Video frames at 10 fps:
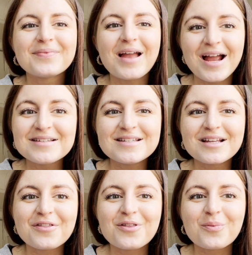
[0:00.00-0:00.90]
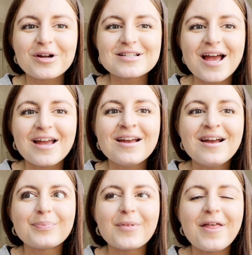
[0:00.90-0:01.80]
I just need to get through the workday
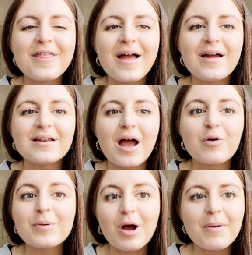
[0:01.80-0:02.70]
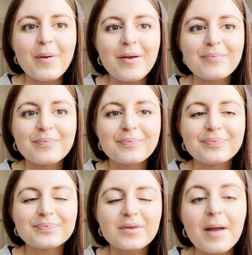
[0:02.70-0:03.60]
and then I will be on my way.
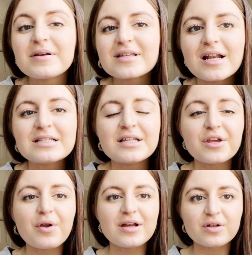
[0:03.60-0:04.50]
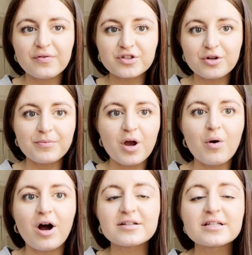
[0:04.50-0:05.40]
I'm excited to take you guys on this trip though.
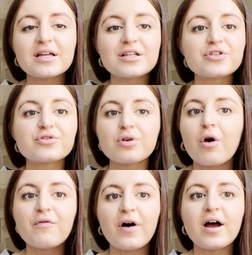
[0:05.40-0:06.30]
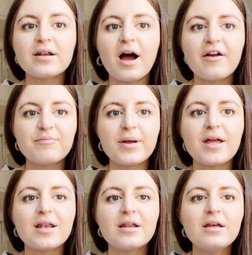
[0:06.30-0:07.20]
Austin is so fun. I've
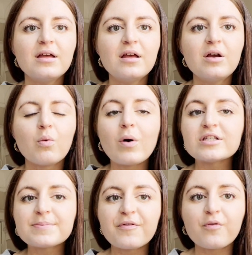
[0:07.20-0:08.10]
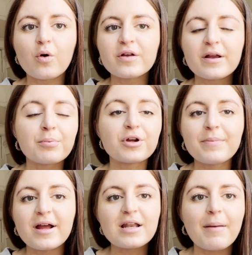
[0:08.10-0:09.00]
been once before, like
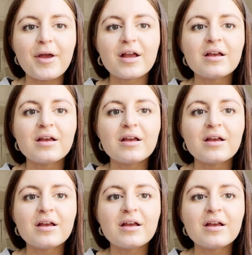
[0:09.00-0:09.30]
pre-pandemic.